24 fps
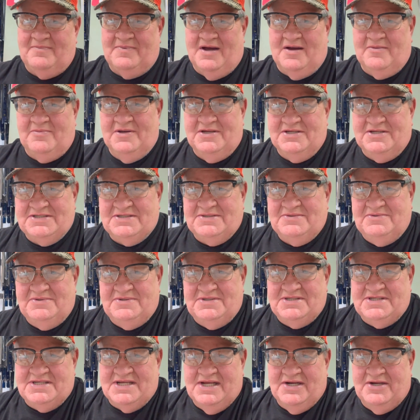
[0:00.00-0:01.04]
I'll be
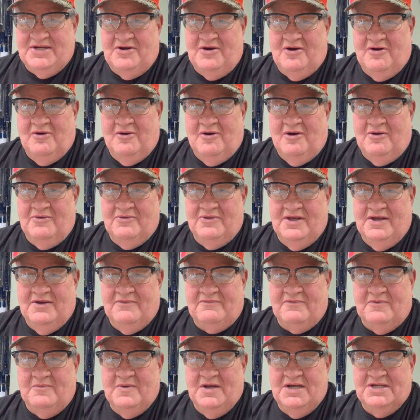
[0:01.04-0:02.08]
sending her all the
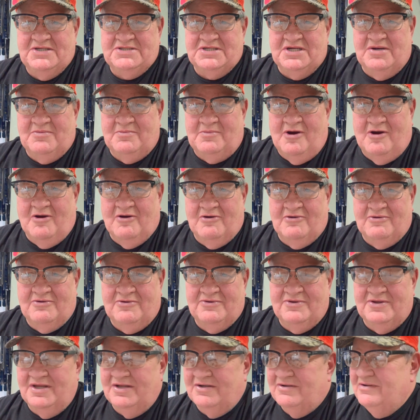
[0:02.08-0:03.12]
information tomorrow
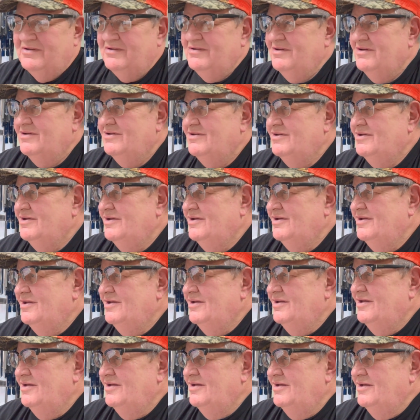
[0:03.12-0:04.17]
and then
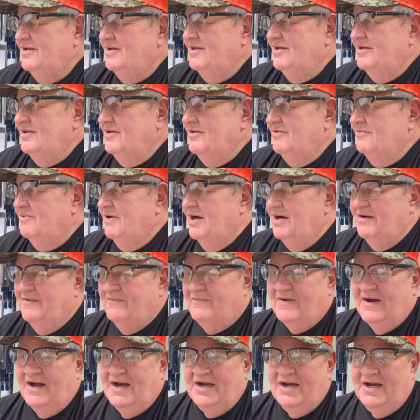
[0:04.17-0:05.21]
waiting to
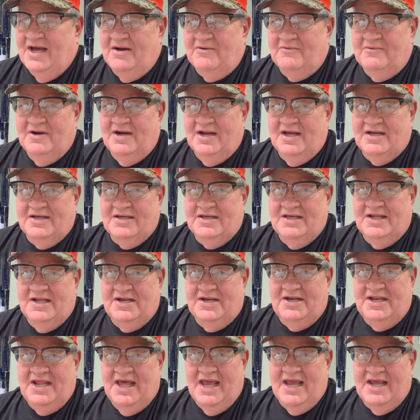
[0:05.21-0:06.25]
find out when I can get a
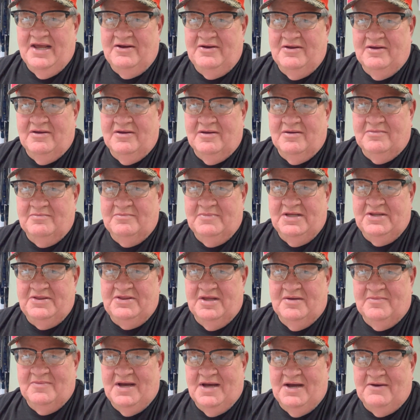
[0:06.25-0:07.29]
day to meet
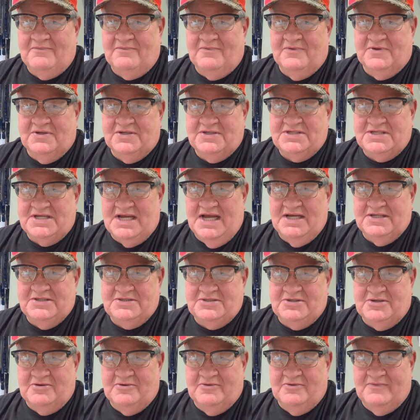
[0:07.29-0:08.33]
them out for the site
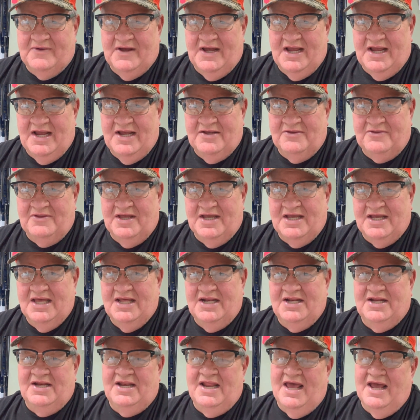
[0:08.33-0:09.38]
survey, and then get
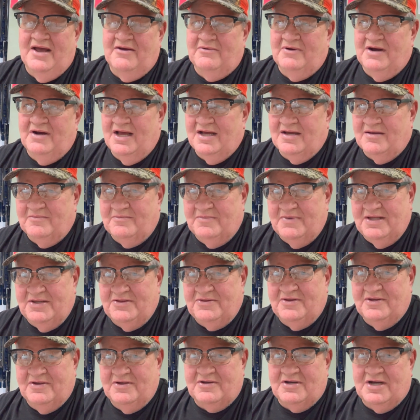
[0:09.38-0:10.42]
a day when I can meet
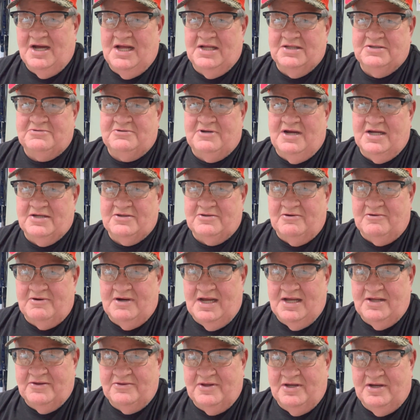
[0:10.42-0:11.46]
the contractor
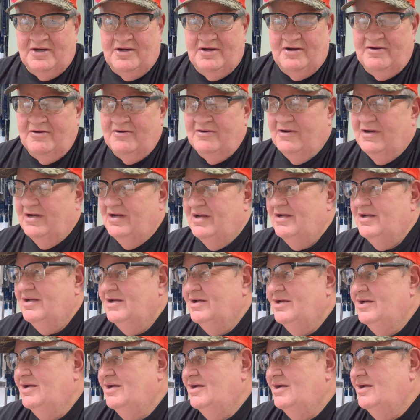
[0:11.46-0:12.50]
out there
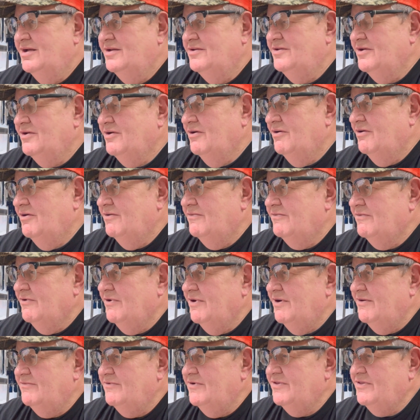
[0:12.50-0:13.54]
to go over
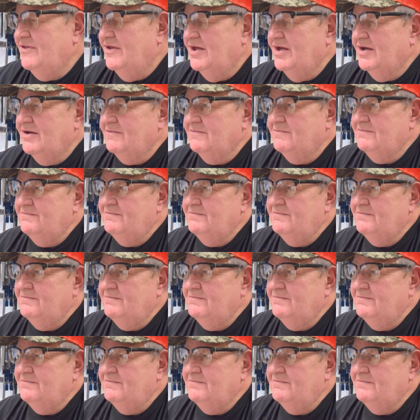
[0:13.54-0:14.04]
everything.